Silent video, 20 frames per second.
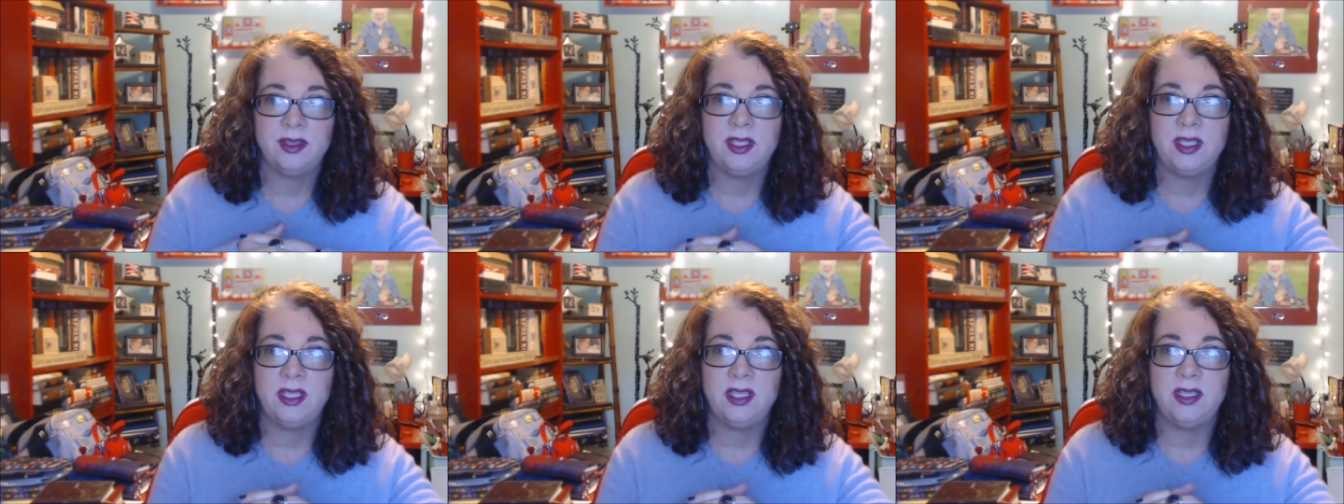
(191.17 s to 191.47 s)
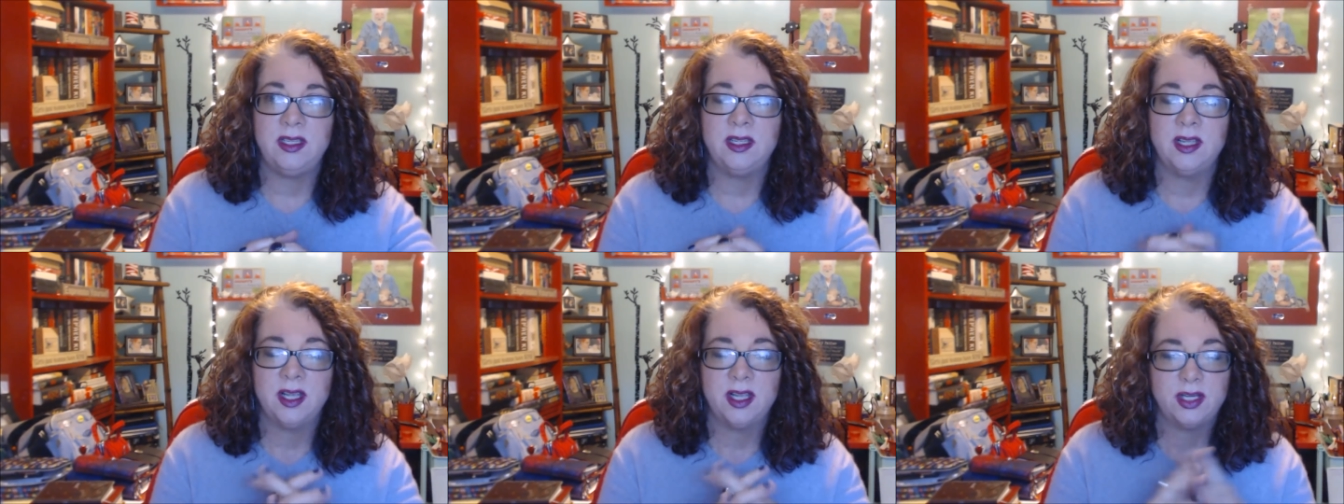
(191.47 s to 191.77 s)

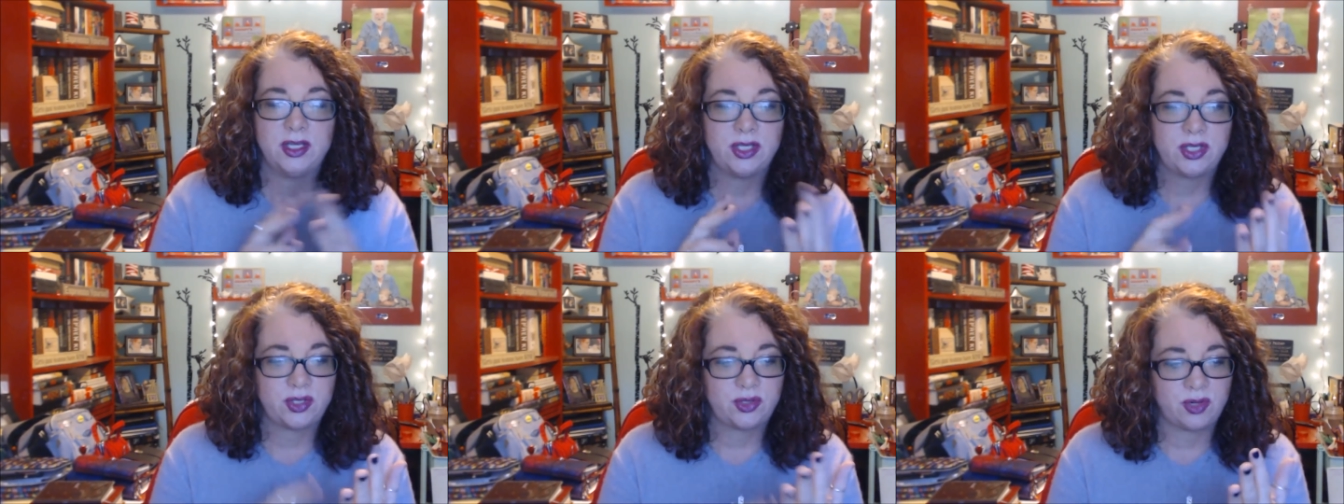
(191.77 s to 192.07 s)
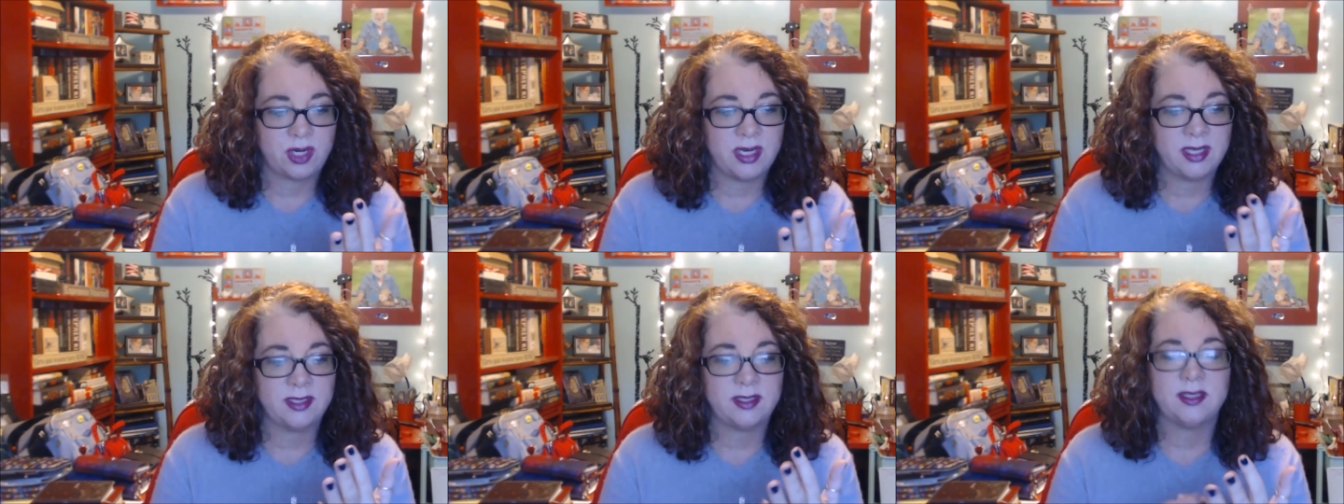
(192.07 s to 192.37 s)
the
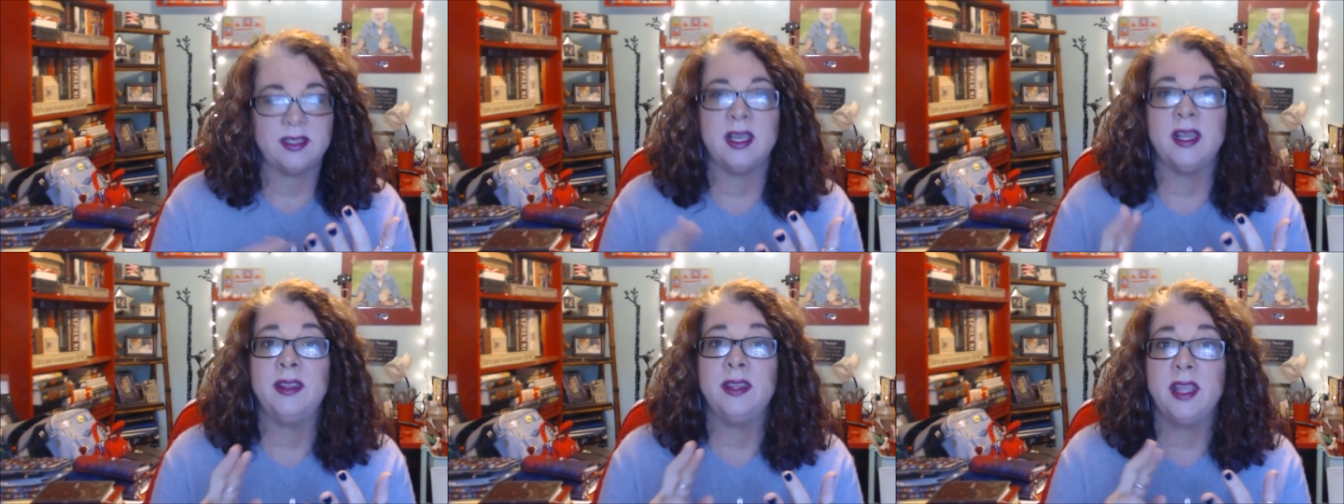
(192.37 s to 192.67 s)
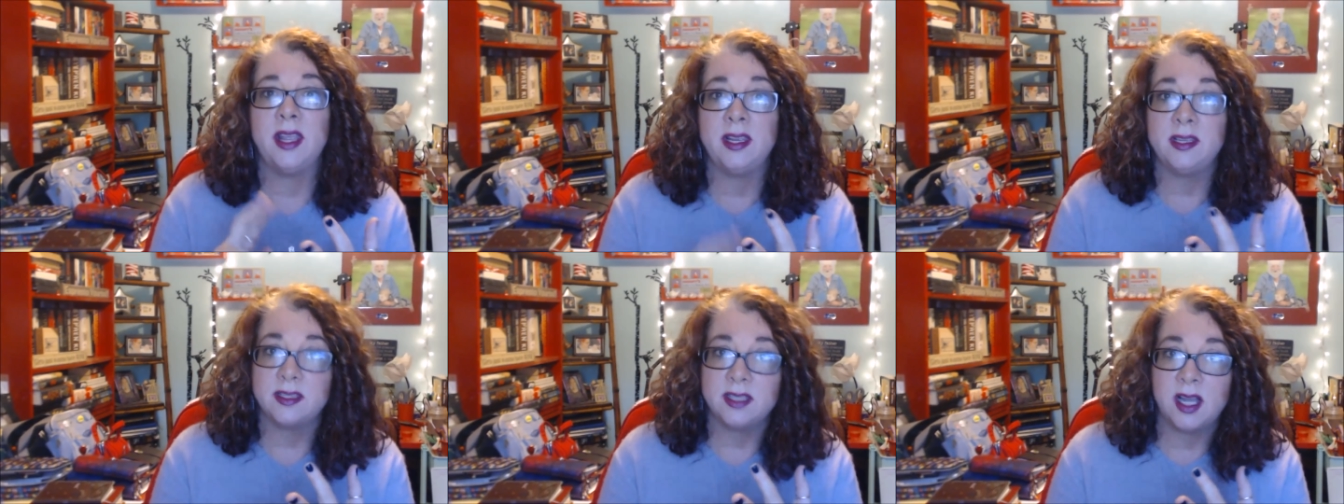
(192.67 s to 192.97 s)
stress
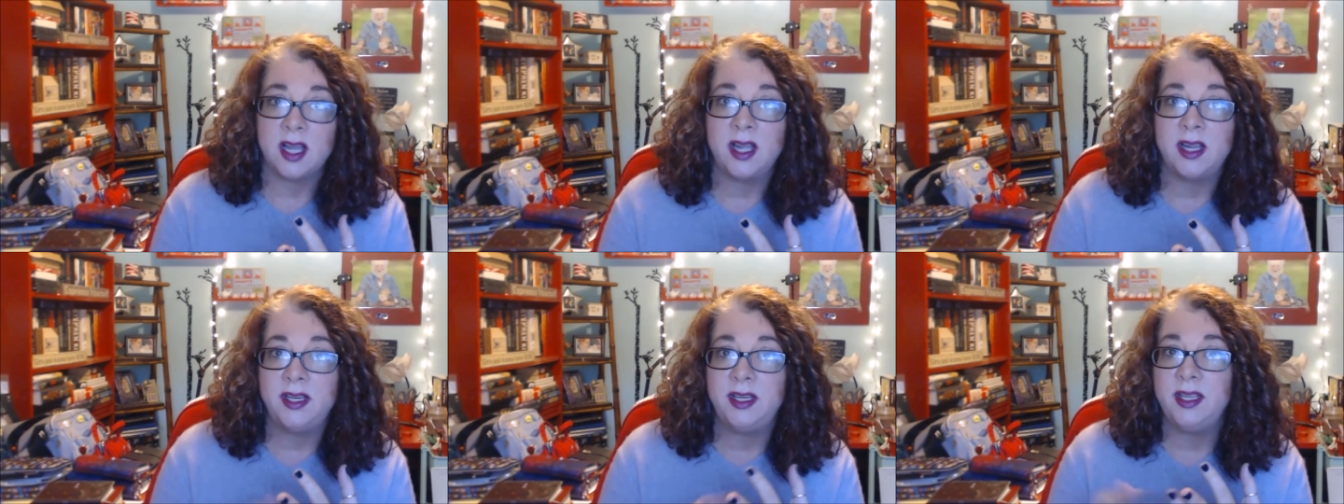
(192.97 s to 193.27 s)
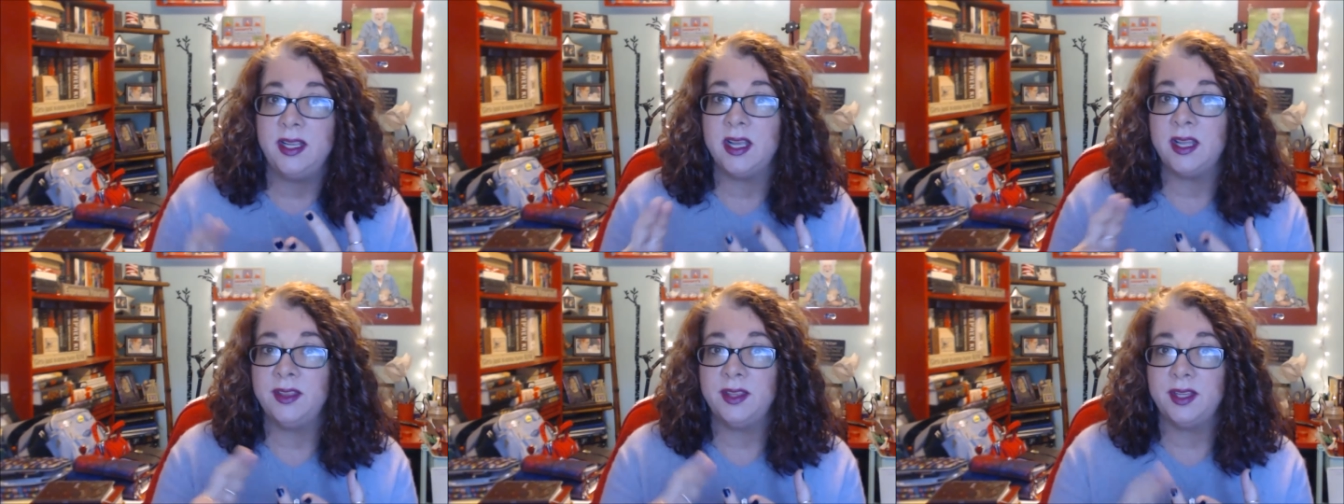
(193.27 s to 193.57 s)
and the
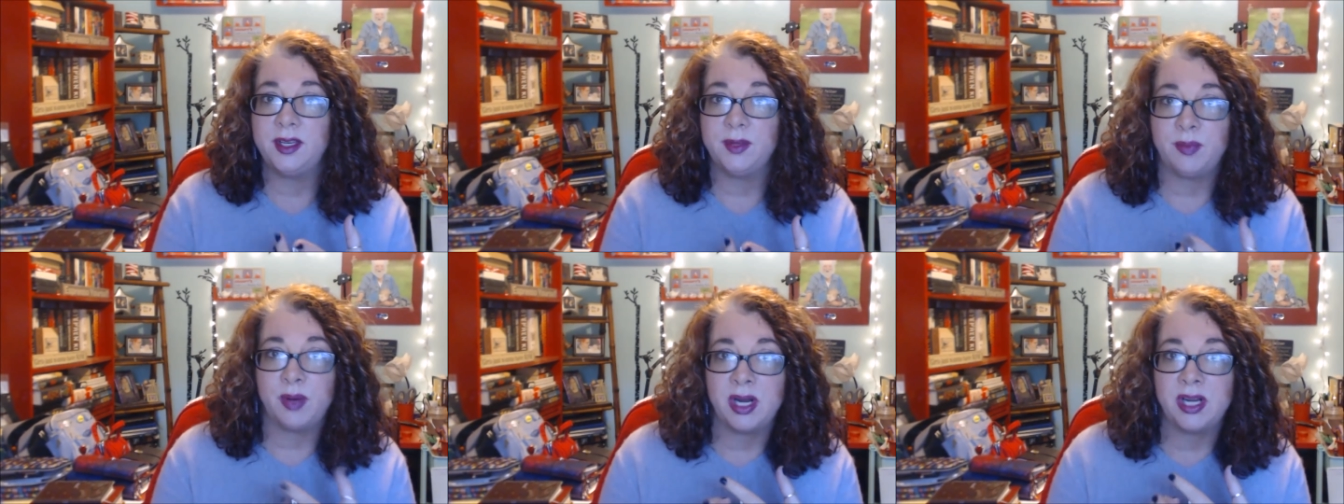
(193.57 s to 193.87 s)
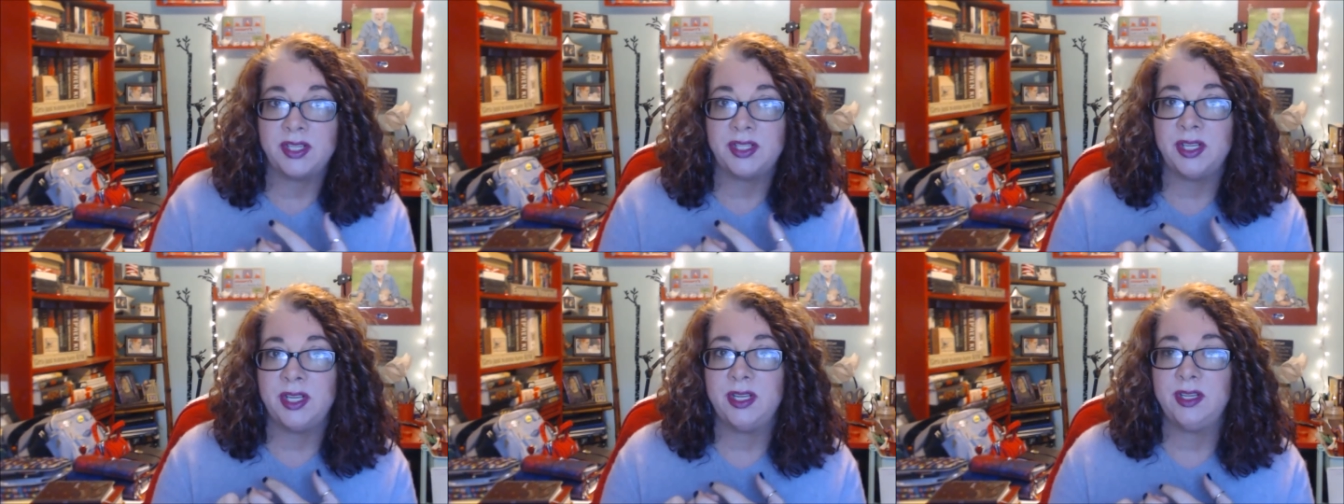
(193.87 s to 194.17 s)
anxiety and the
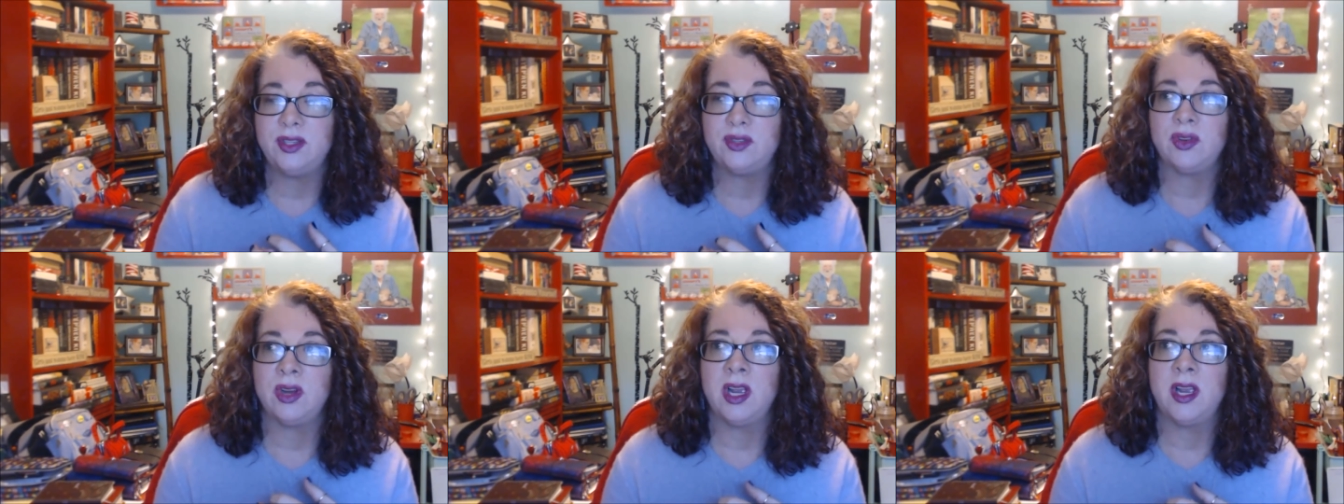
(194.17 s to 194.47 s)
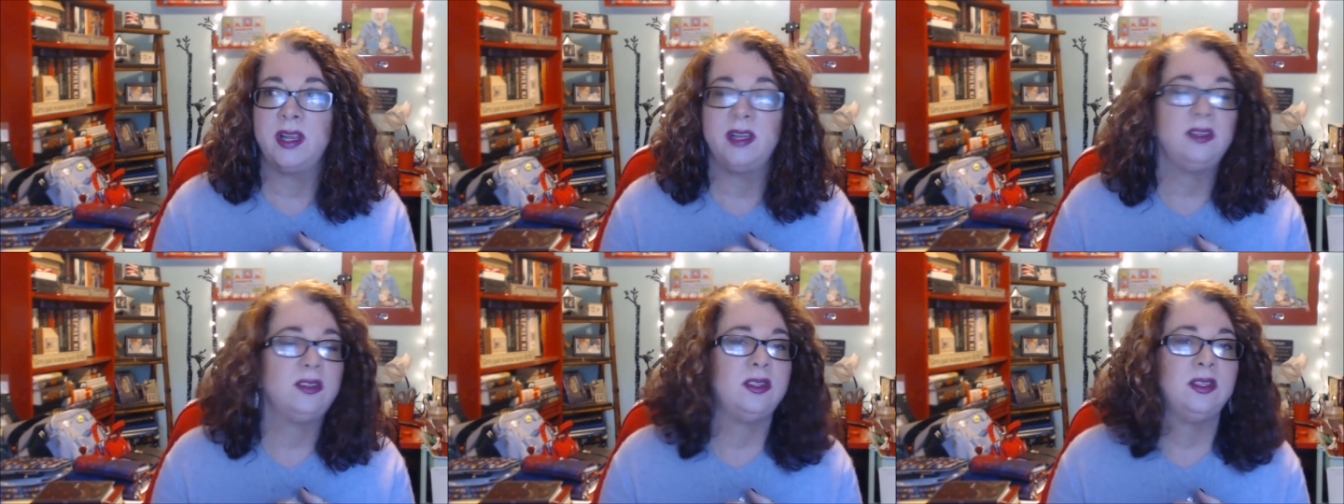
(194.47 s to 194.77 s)
depression,
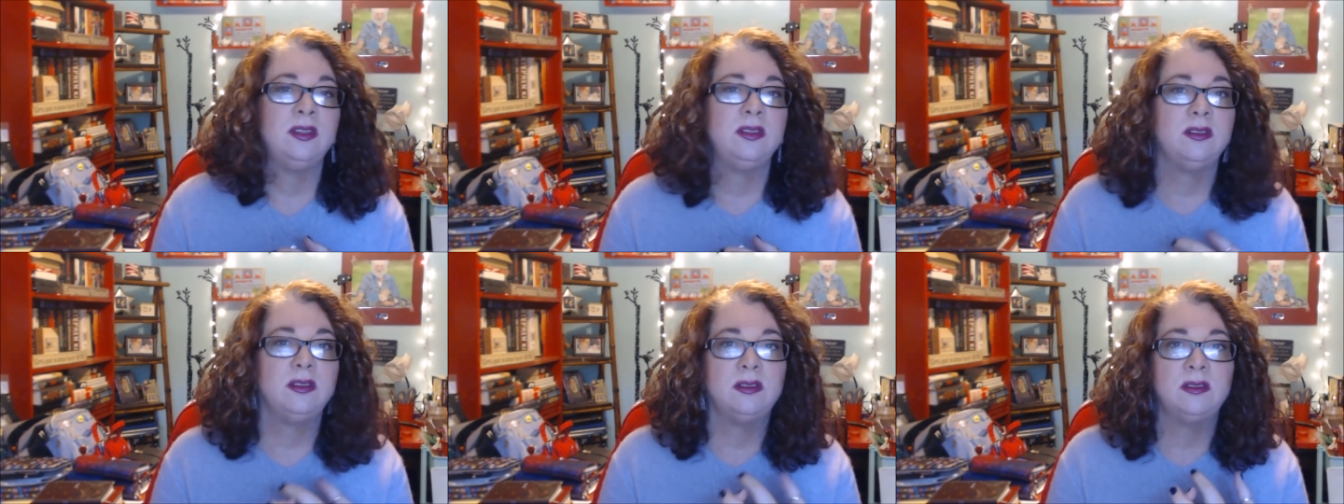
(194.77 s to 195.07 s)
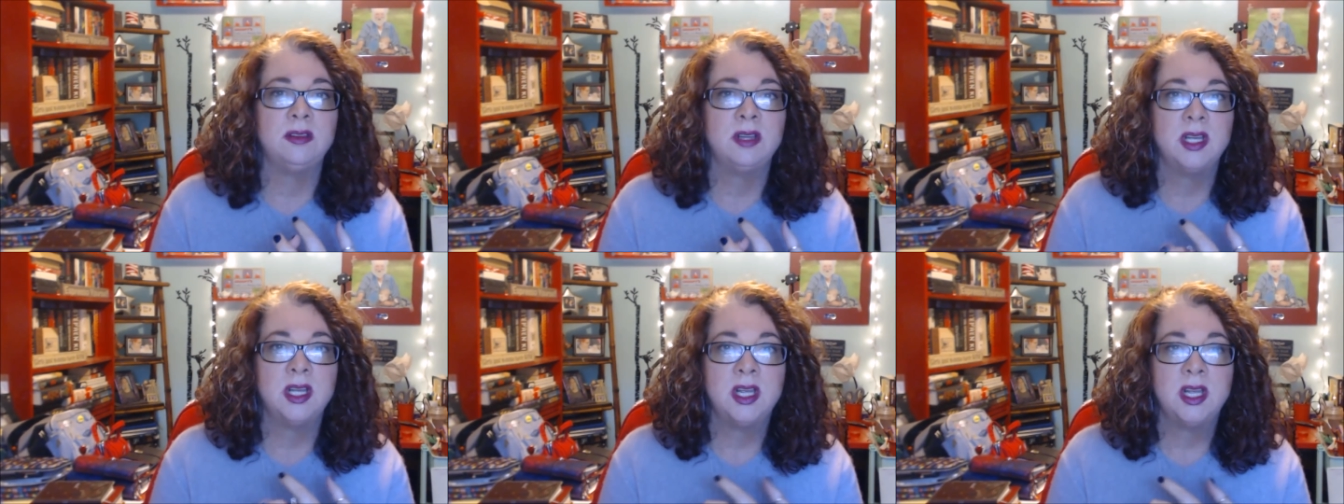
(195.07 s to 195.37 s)
trying
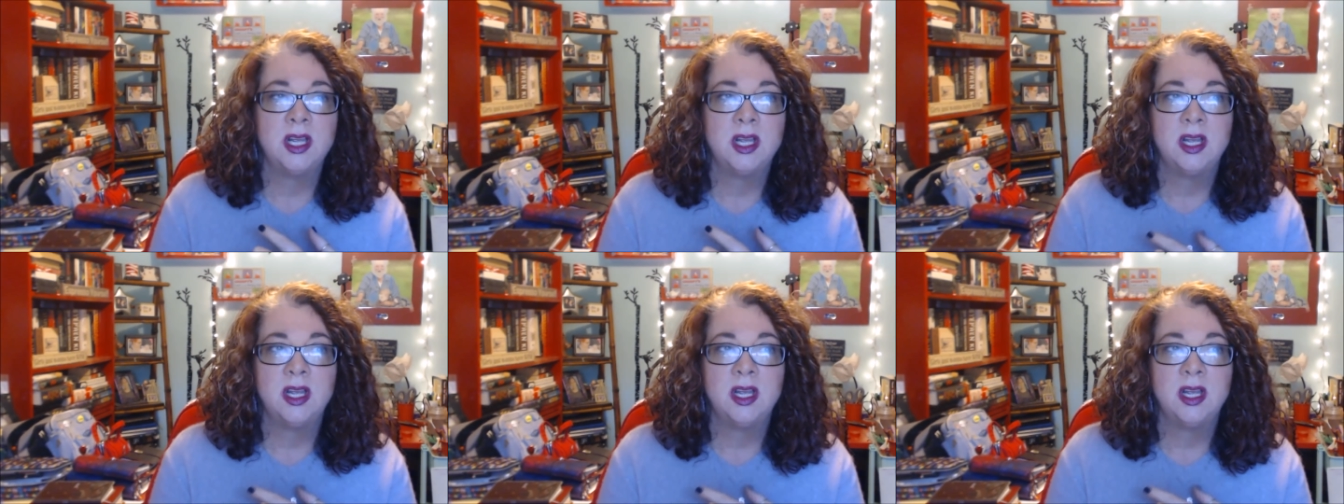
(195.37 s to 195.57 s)
to